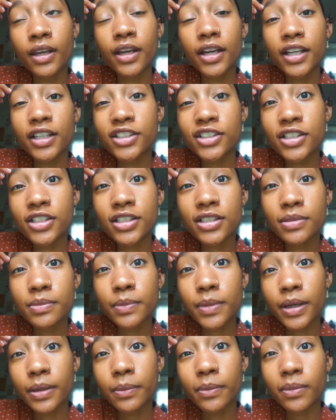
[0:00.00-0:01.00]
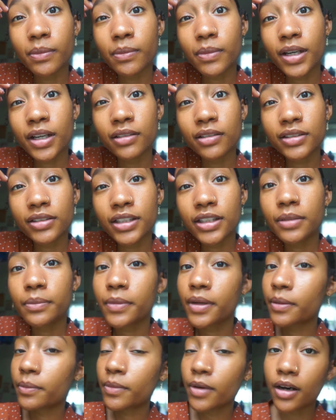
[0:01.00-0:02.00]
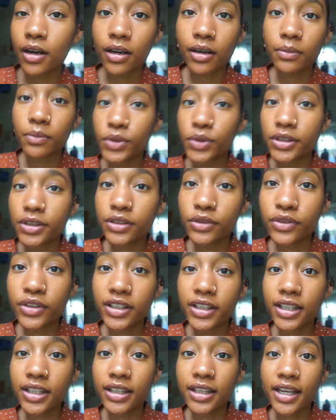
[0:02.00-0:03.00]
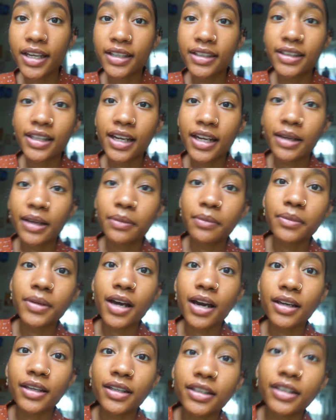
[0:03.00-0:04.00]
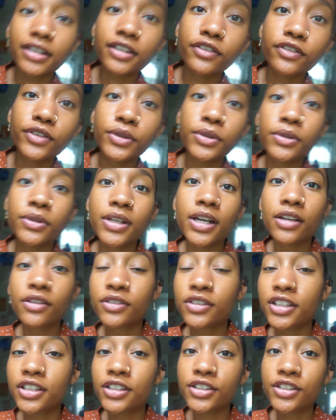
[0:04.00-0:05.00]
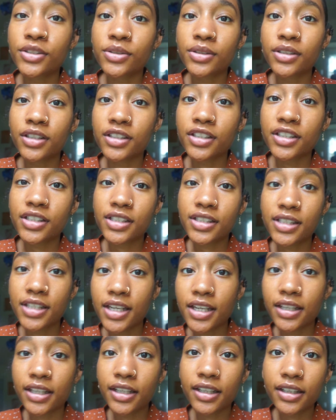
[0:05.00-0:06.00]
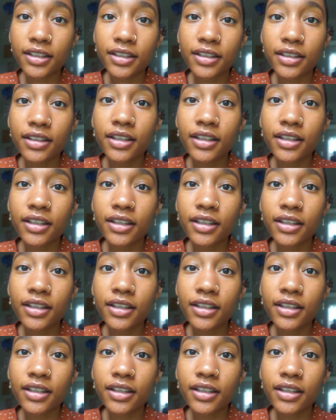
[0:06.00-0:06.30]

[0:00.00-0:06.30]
it's just my, I don't think my mom would really like that I'm not eating food. I don't think she would understand it.